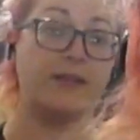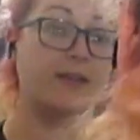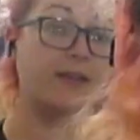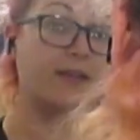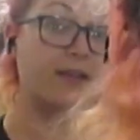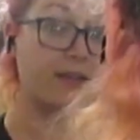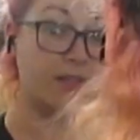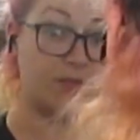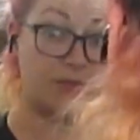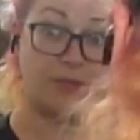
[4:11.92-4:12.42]

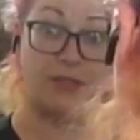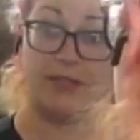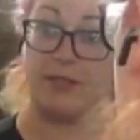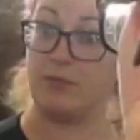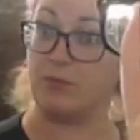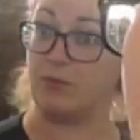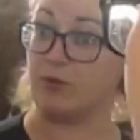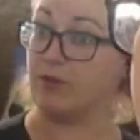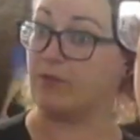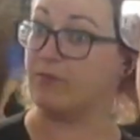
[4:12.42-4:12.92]
And it's really
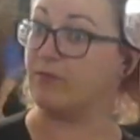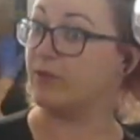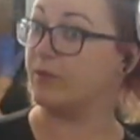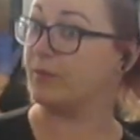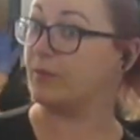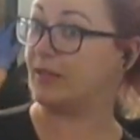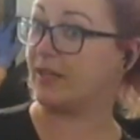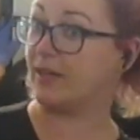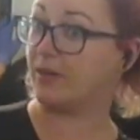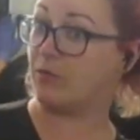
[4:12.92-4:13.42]
important for him
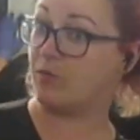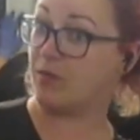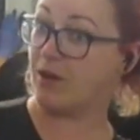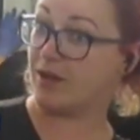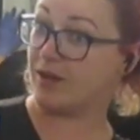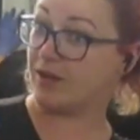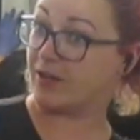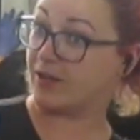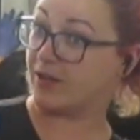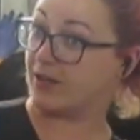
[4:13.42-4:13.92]
to get
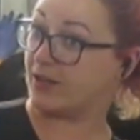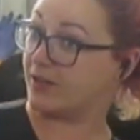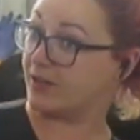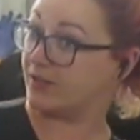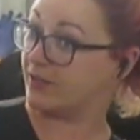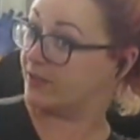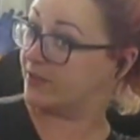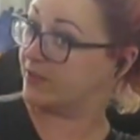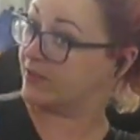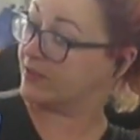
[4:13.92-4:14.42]
water
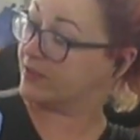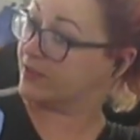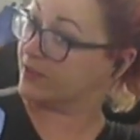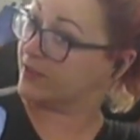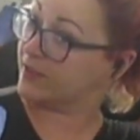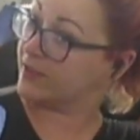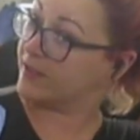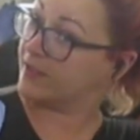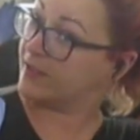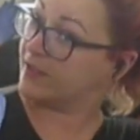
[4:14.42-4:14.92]

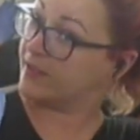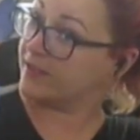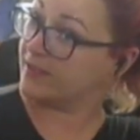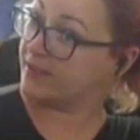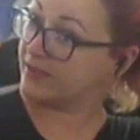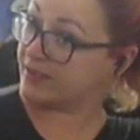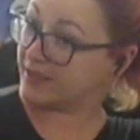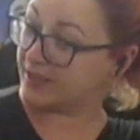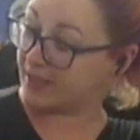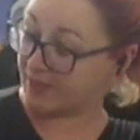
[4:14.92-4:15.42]

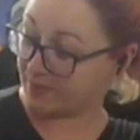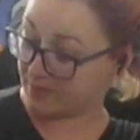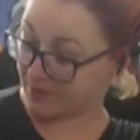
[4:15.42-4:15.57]
to keep